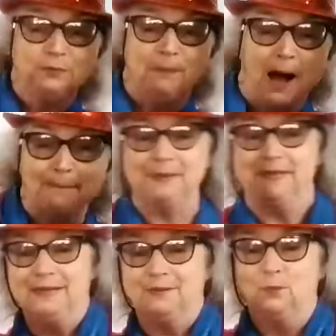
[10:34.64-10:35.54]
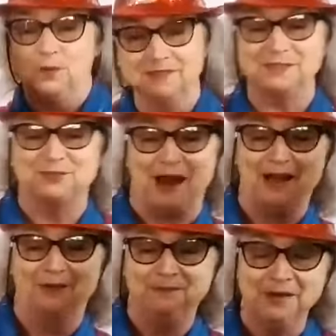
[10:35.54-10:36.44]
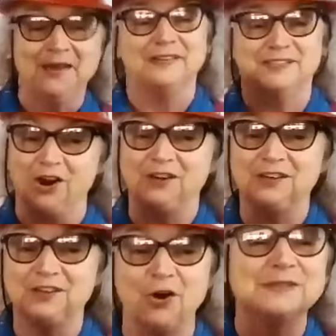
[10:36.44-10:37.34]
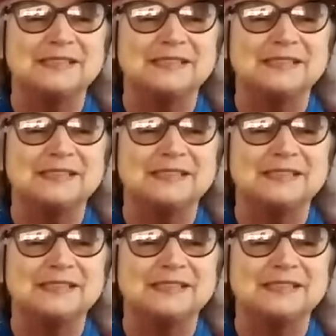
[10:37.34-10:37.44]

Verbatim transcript: the bop. It was ground. They started going